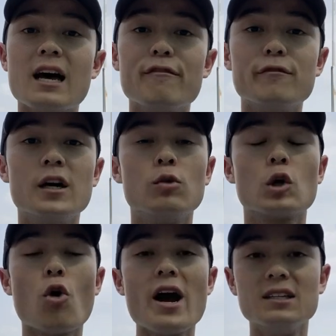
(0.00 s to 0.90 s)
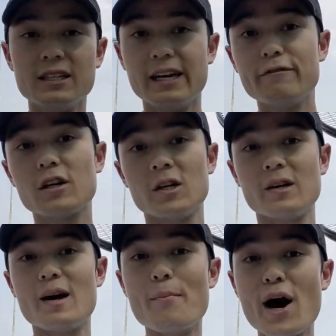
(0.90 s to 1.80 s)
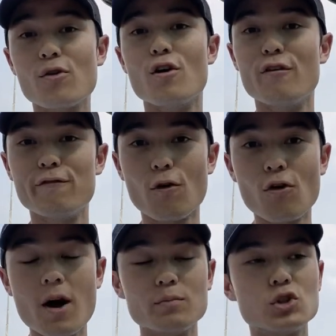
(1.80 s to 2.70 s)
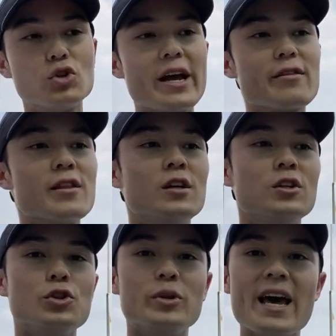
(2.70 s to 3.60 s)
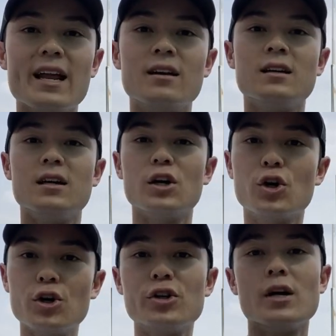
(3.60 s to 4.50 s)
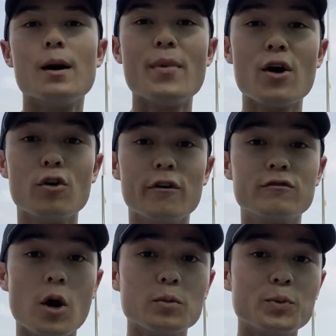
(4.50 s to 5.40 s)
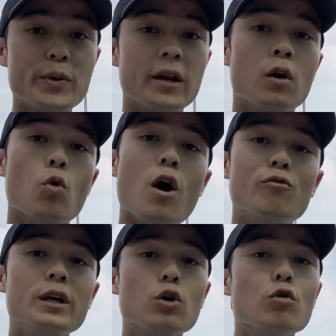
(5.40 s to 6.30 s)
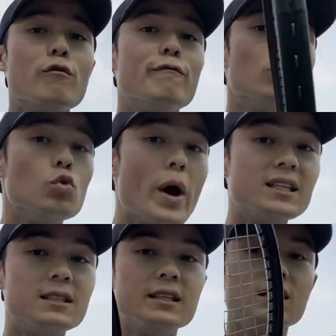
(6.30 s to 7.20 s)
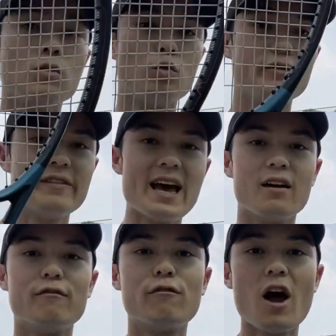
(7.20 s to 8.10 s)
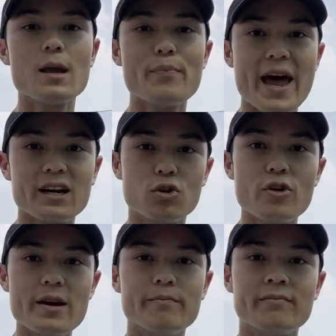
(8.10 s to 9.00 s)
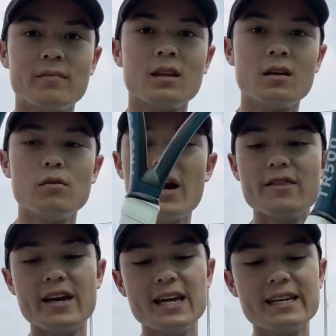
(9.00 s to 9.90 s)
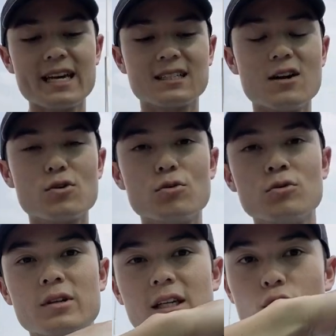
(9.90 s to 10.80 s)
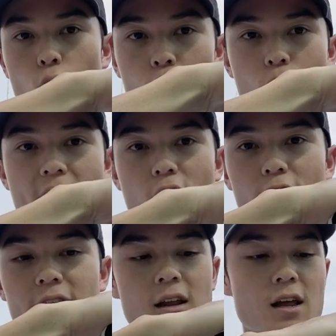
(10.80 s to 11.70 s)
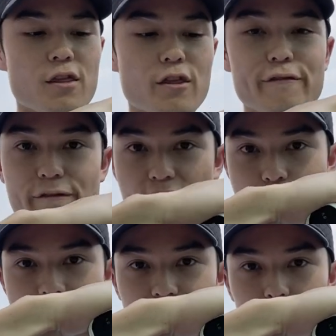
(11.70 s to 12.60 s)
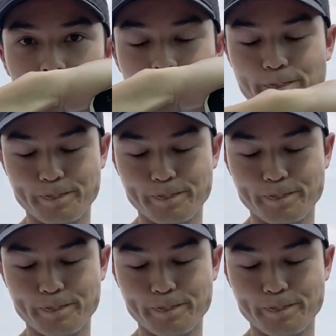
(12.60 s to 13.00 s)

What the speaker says: tougher and require a significant amount of forearm strength to get a good amount of topspin. While we go full western with that frying pan grip, where the index knuckle is all the way on the fifth bevel,